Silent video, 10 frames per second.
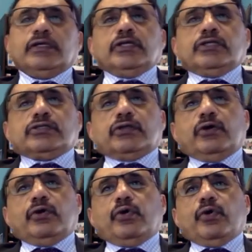
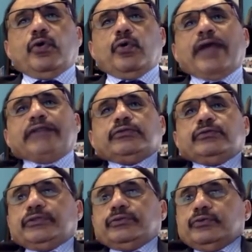So why did
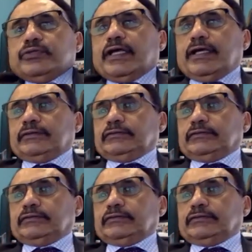we do that?